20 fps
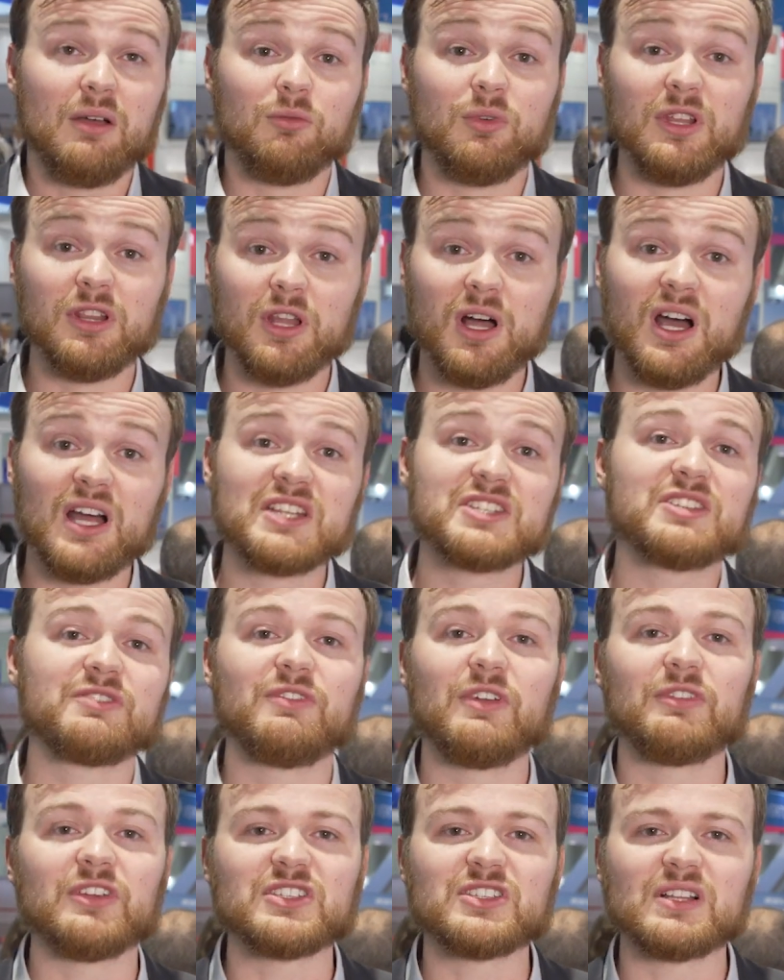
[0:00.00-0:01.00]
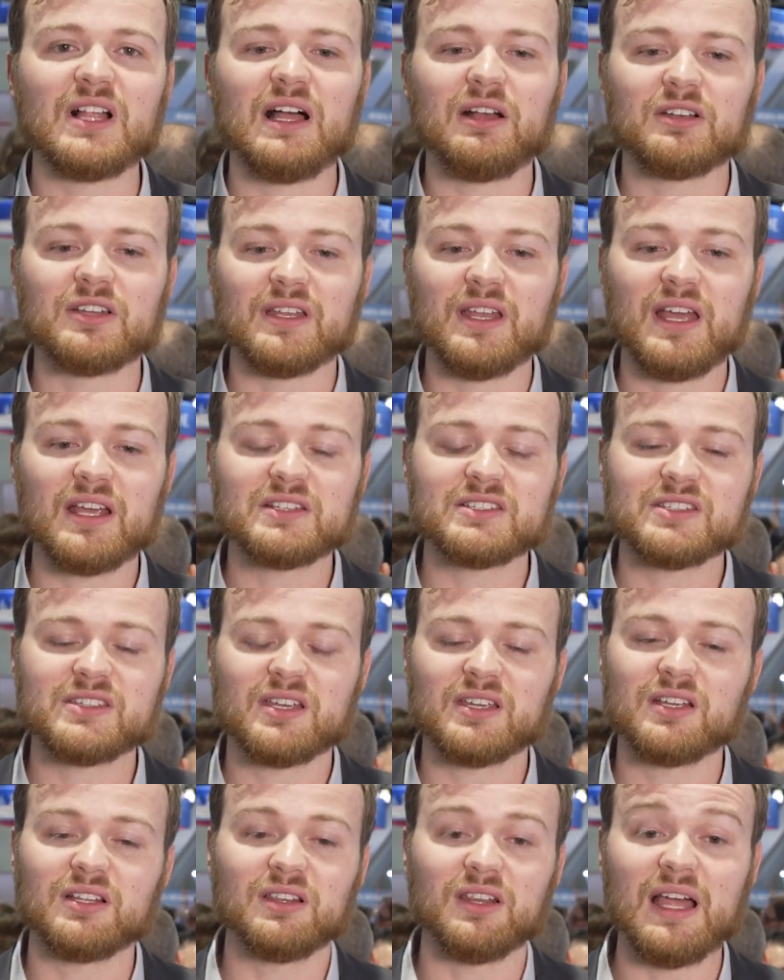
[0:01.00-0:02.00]
We launched Vyvx Cloud
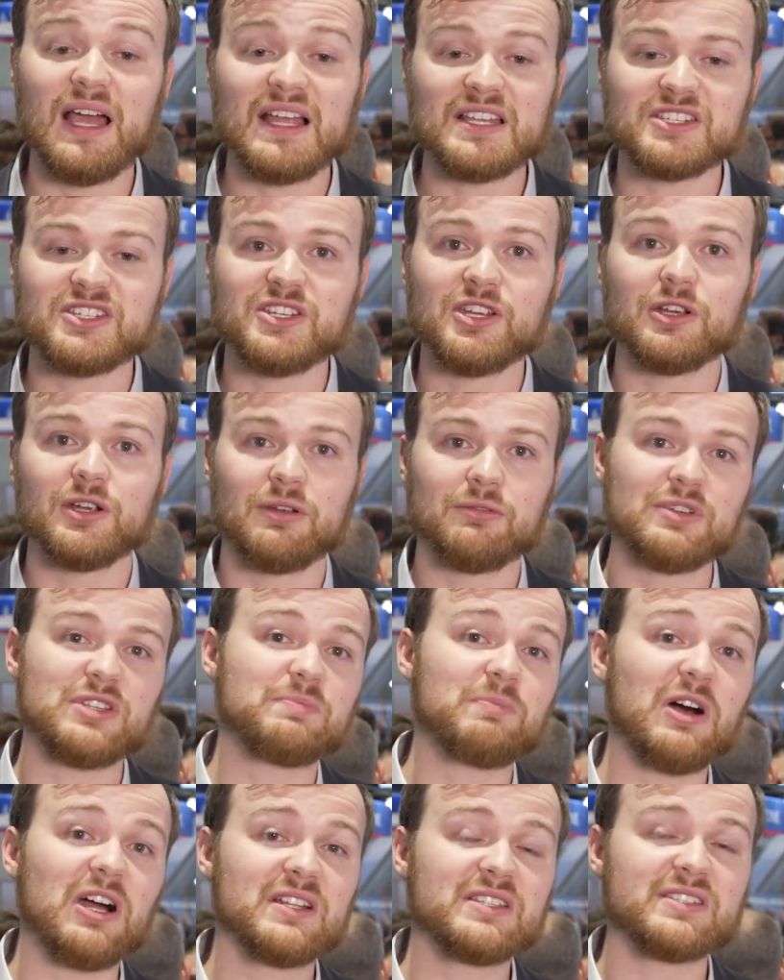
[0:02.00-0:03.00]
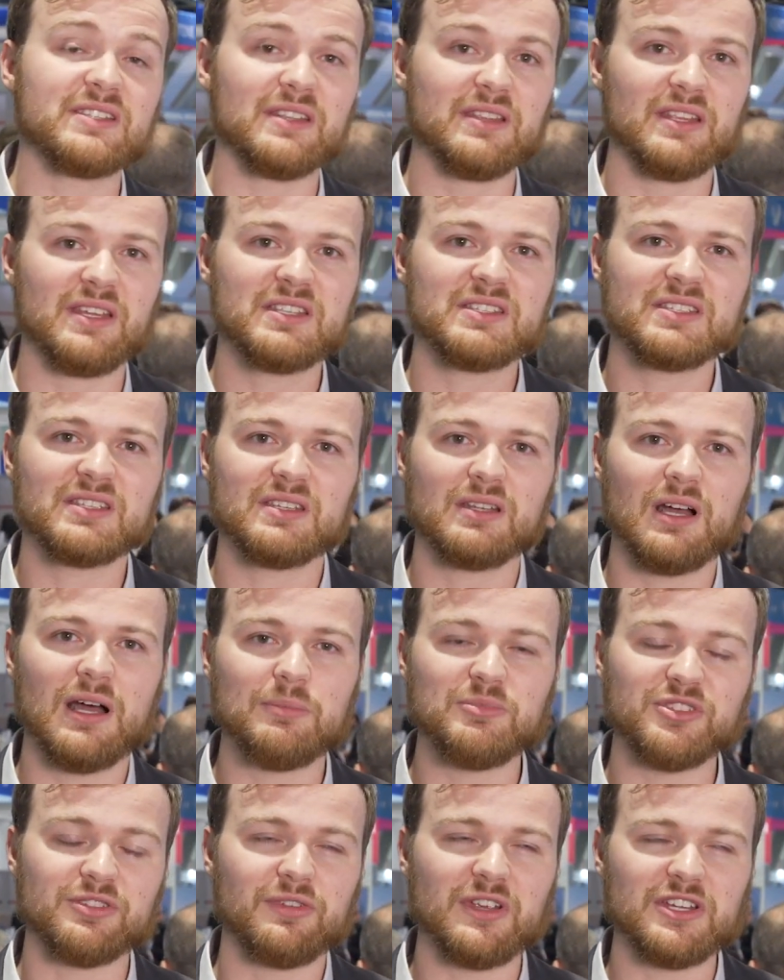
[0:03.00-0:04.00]
Connect last year in response to this
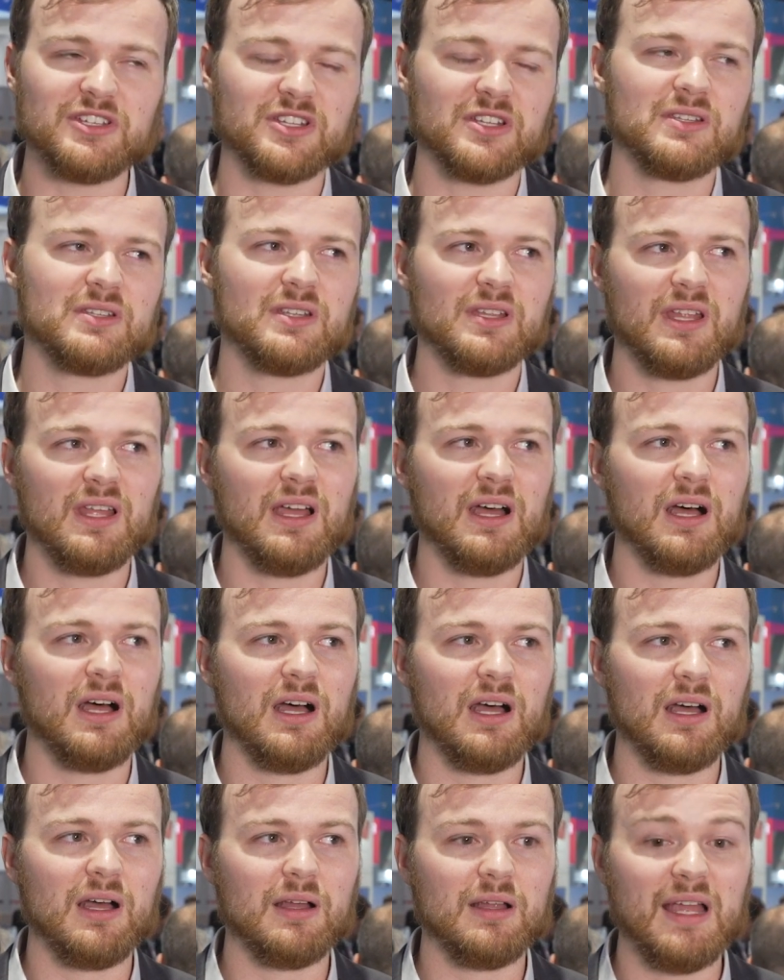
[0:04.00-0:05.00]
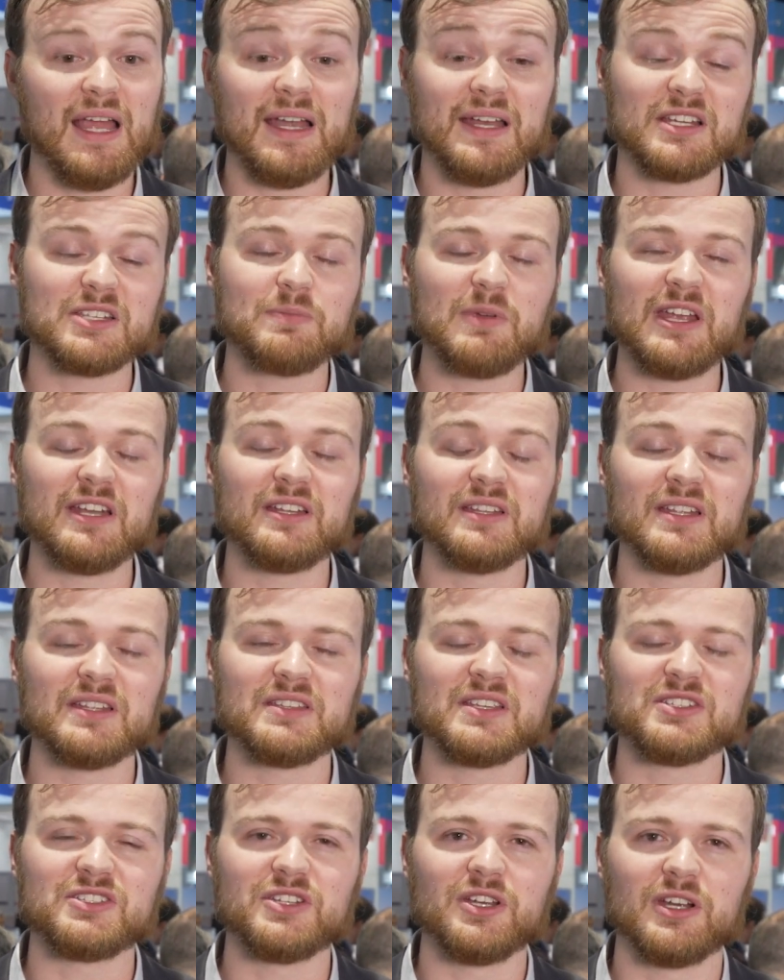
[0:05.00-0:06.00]
observation uh, and expanded it this